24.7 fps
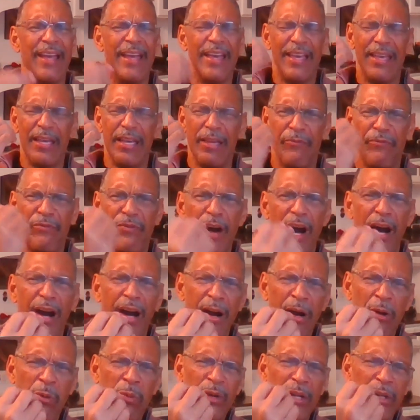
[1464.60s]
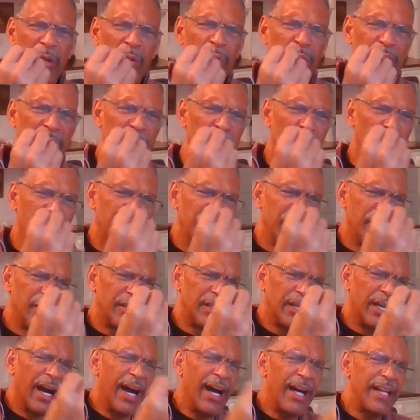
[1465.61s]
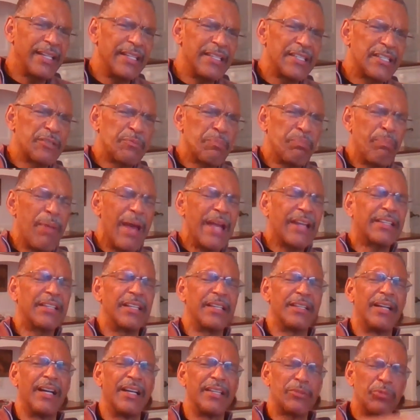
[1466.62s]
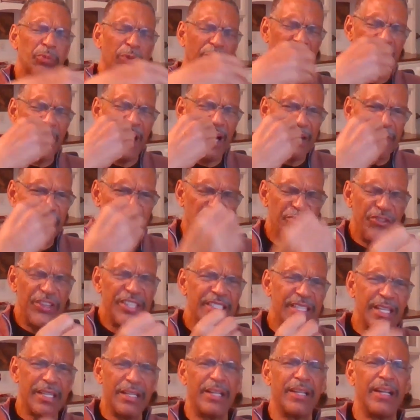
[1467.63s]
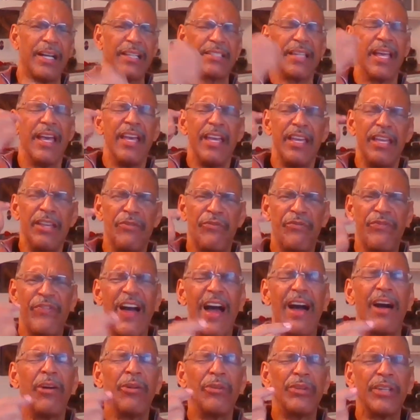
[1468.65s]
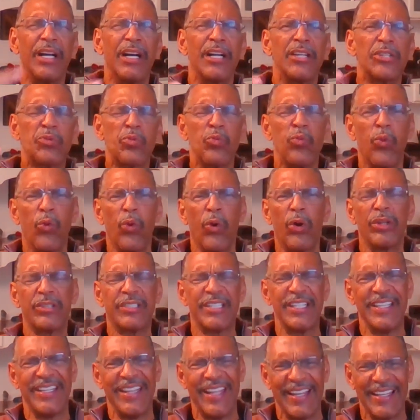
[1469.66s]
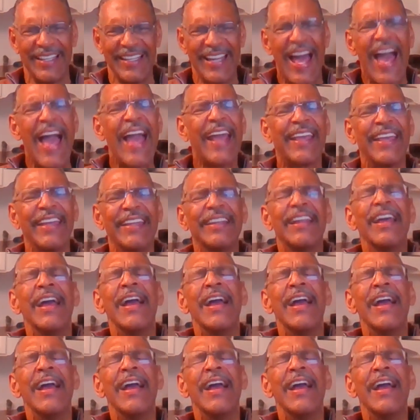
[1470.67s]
when God inspected us, when God visited us, he found us wanting and lacking.